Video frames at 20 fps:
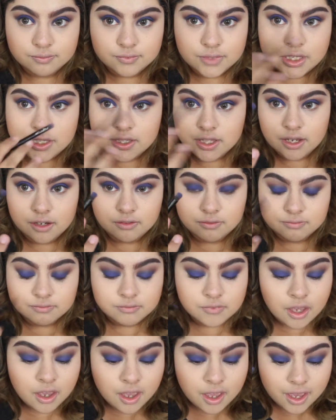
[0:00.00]
this thing,
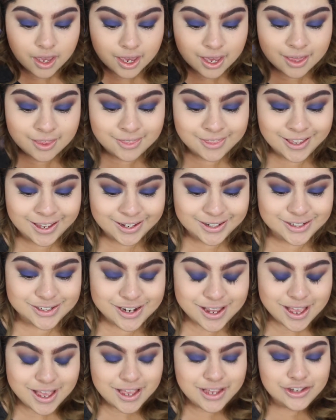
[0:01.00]
and
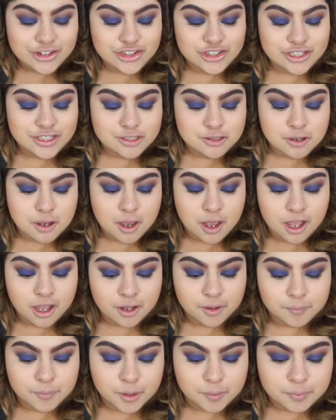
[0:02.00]
then just
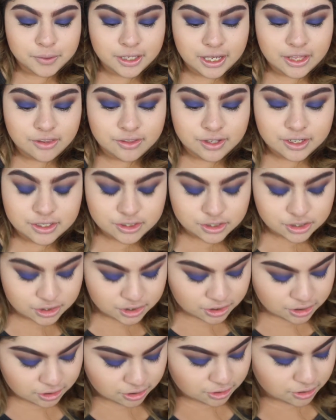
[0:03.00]
apply that
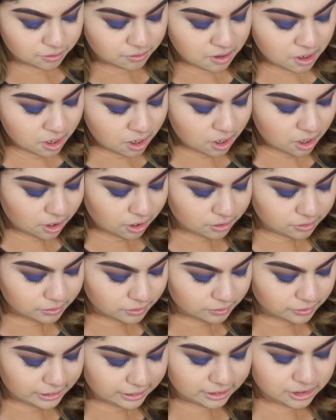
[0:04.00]
to our
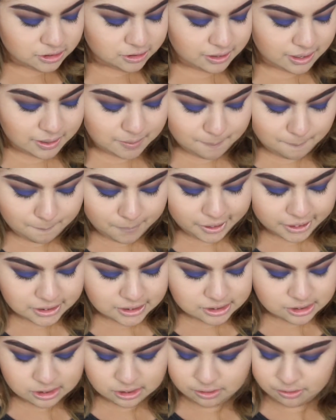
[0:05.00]
lower lash line.
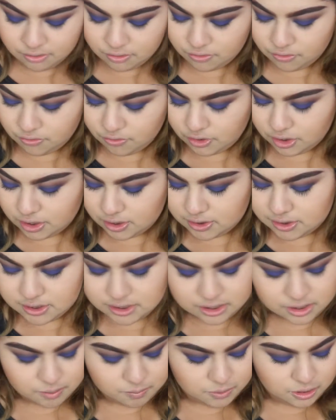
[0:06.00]
But
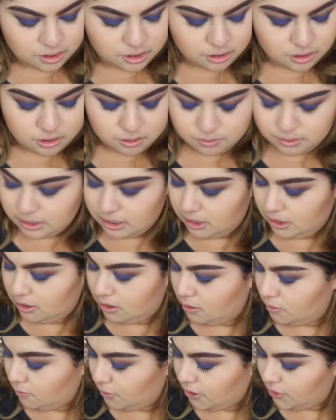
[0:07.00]
first I'm gonna go in
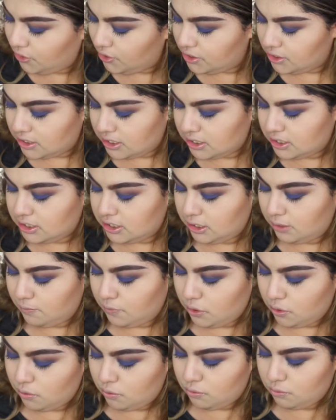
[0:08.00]
with Dusty
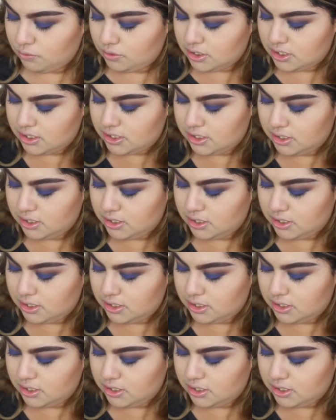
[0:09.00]
Rose.